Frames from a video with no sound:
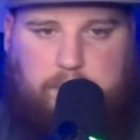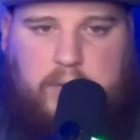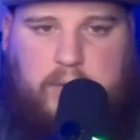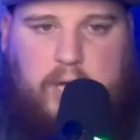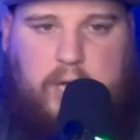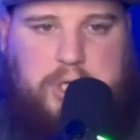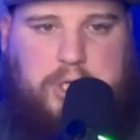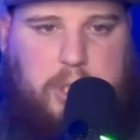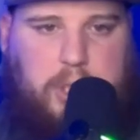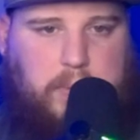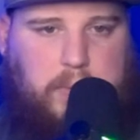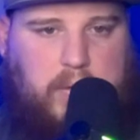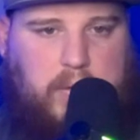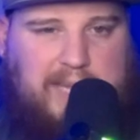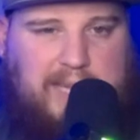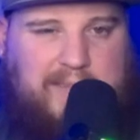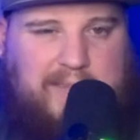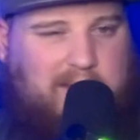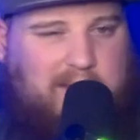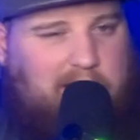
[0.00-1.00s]
potentially play
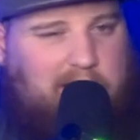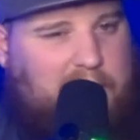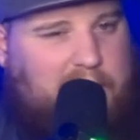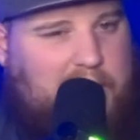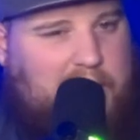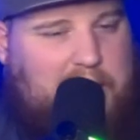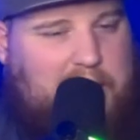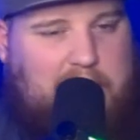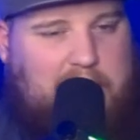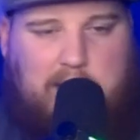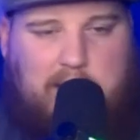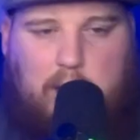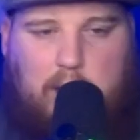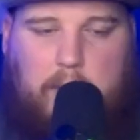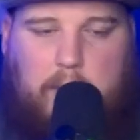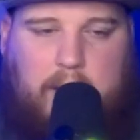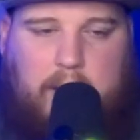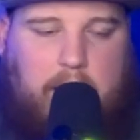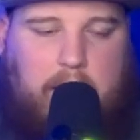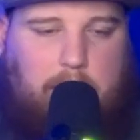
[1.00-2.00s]
defensive end.
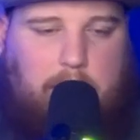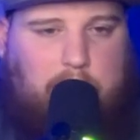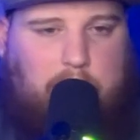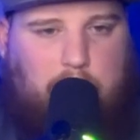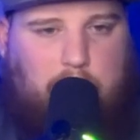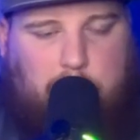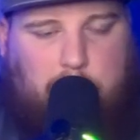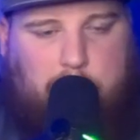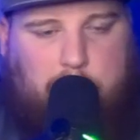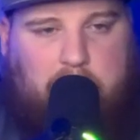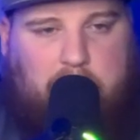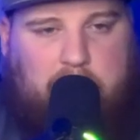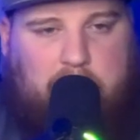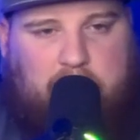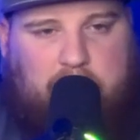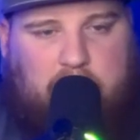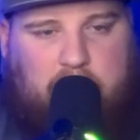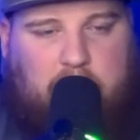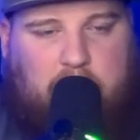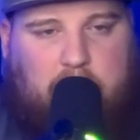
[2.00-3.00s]
Mekhi Wingo could play
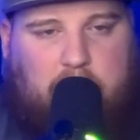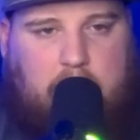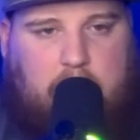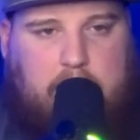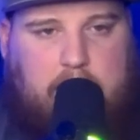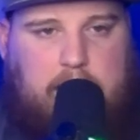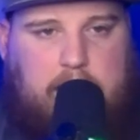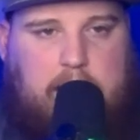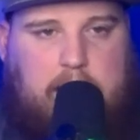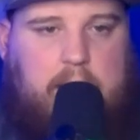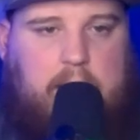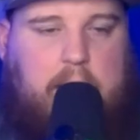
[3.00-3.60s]
defensive end.